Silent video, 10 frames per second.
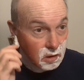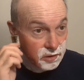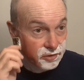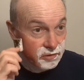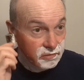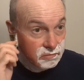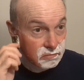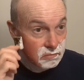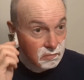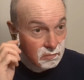Although
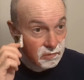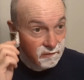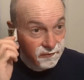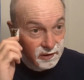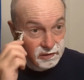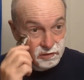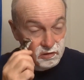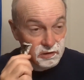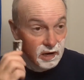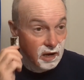the fact that
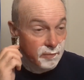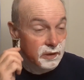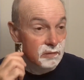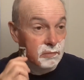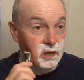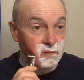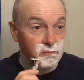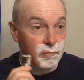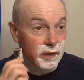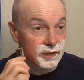they're now being
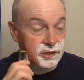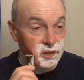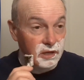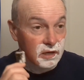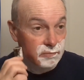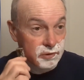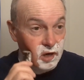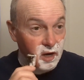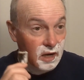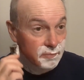made by Gillette
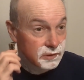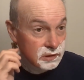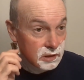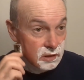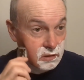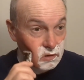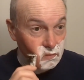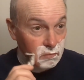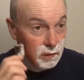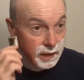perhaps
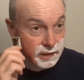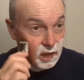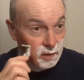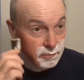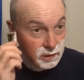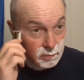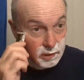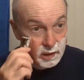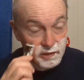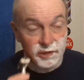might not be a
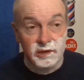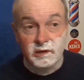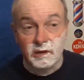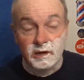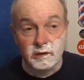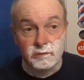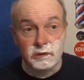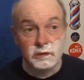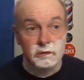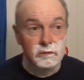bad thing. I
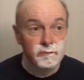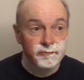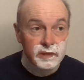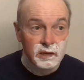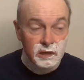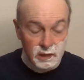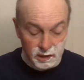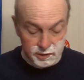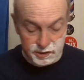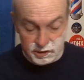don't know.
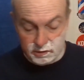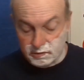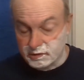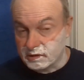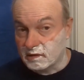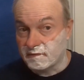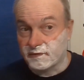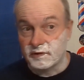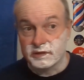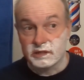I just know that that
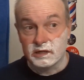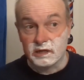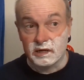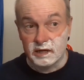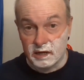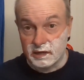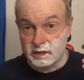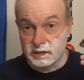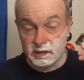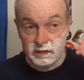first tuck I had,
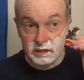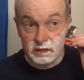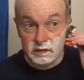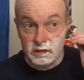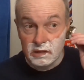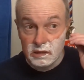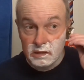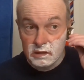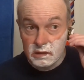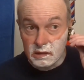as I said,
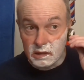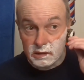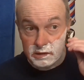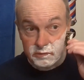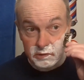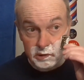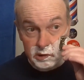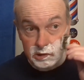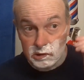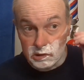is
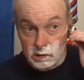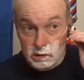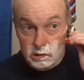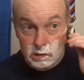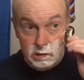really good.